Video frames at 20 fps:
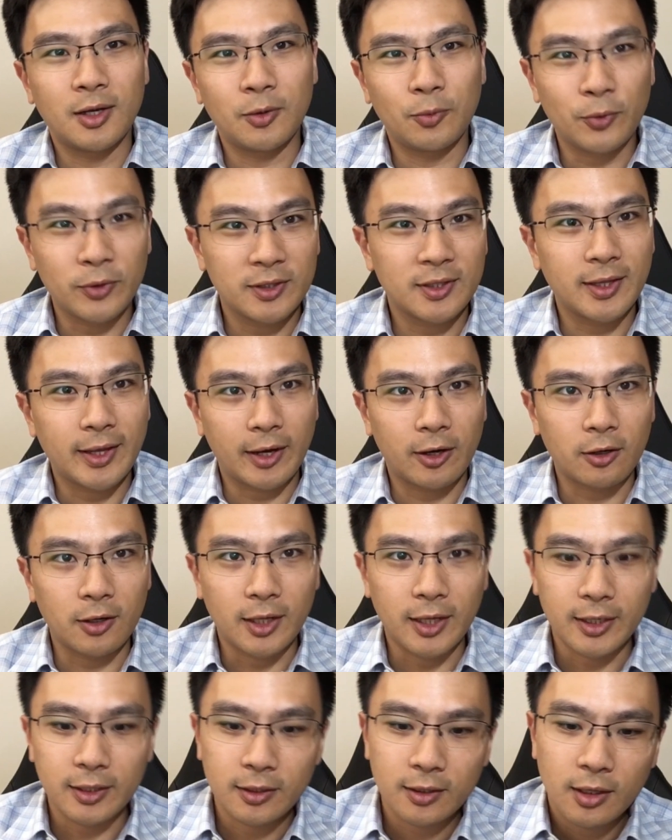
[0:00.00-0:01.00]
with the
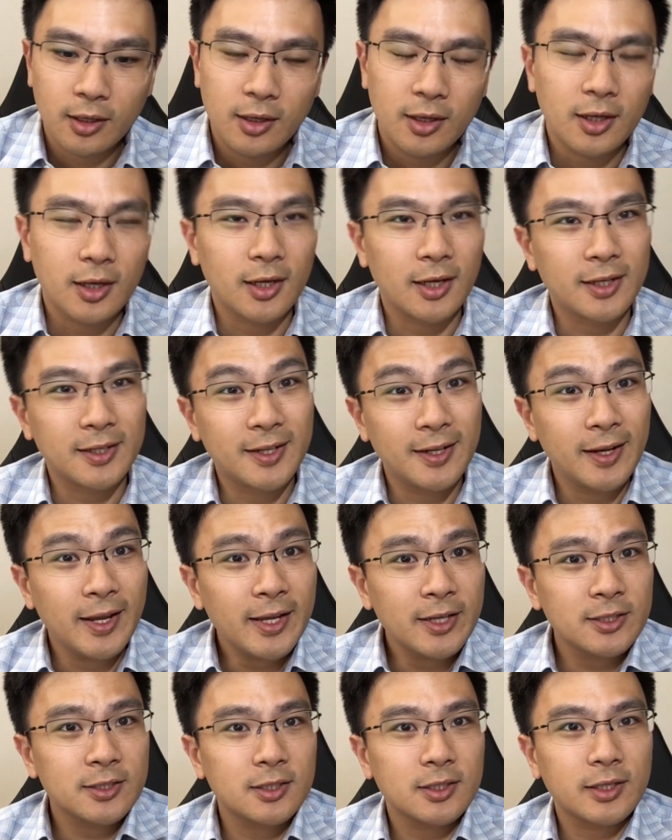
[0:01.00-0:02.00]
airline. The
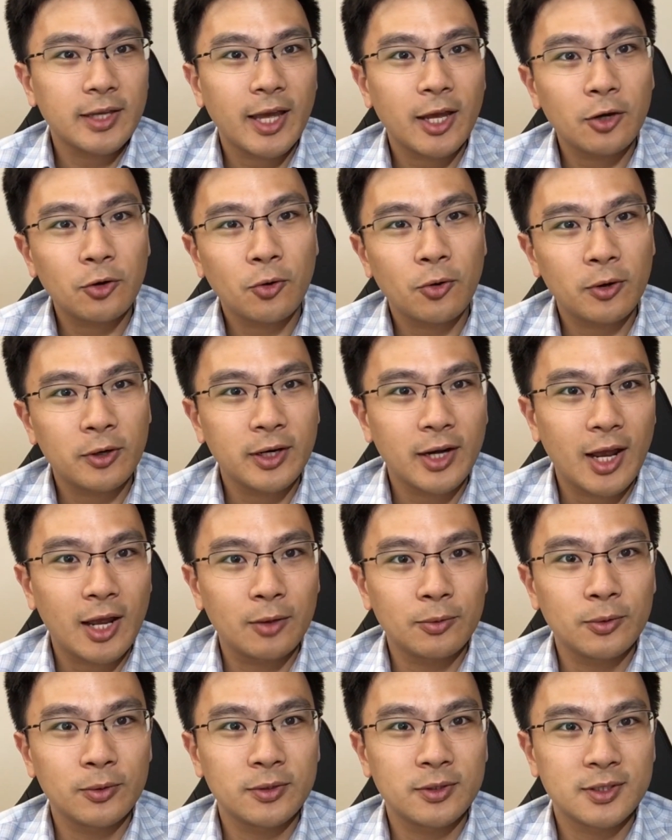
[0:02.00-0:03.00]
next category I
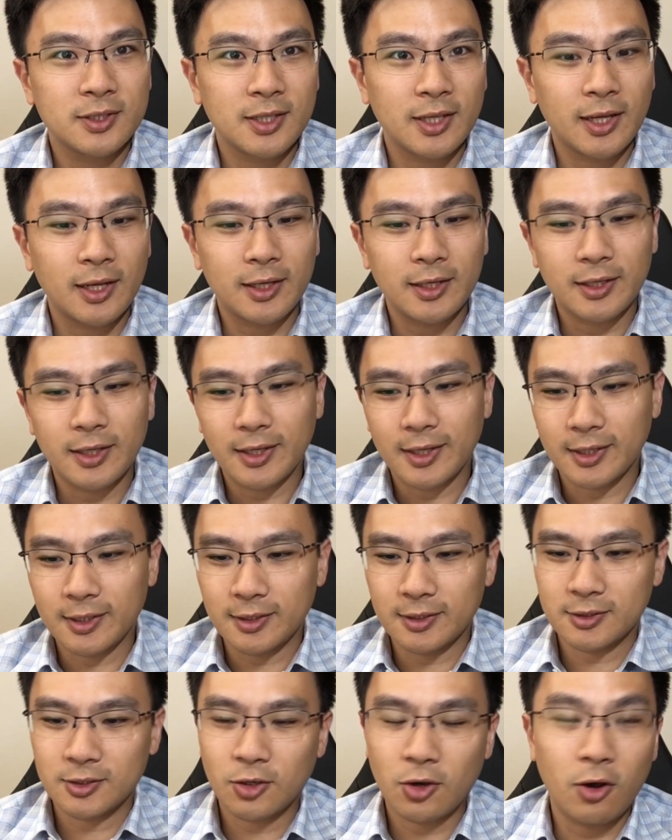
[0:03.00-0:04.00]
would say
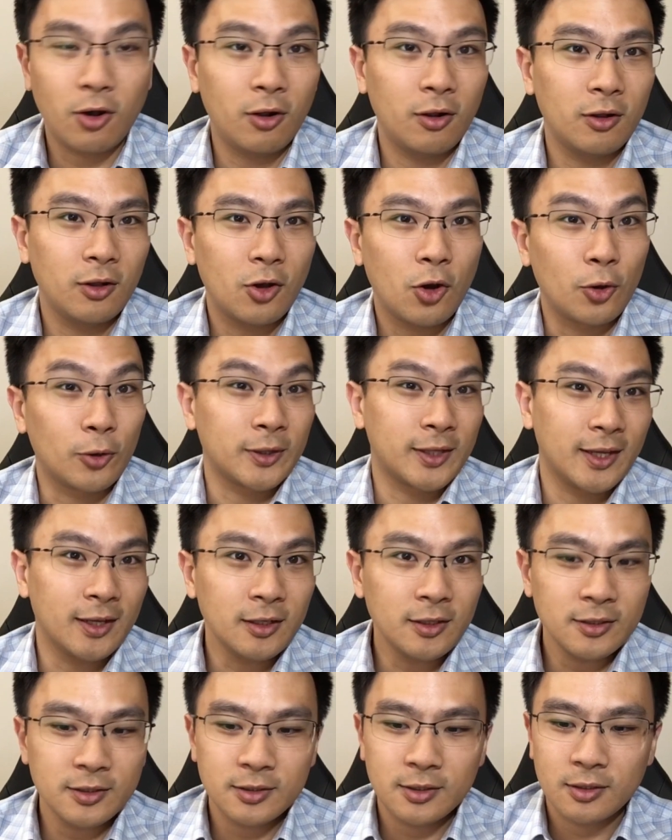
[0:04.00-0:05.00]
is called
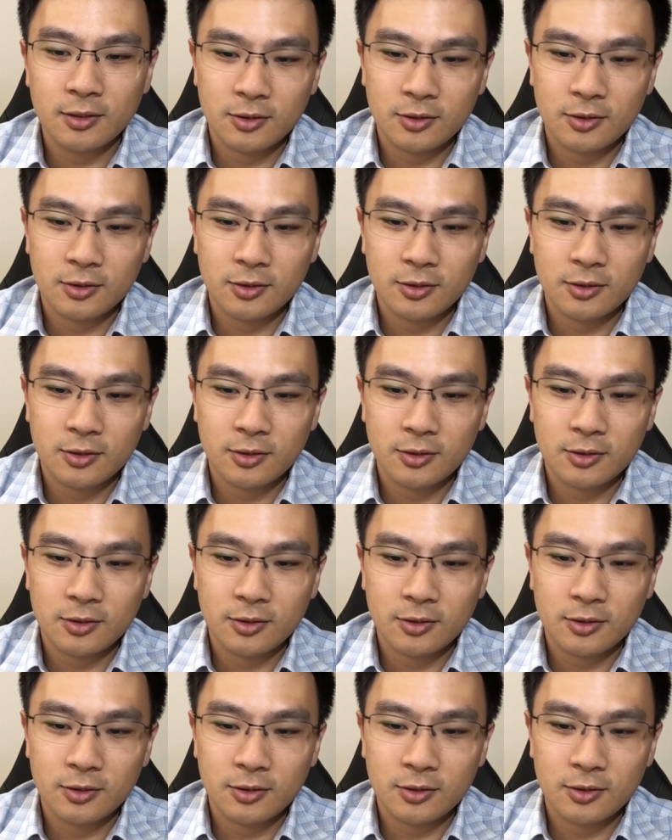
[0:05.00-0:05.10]
hotels.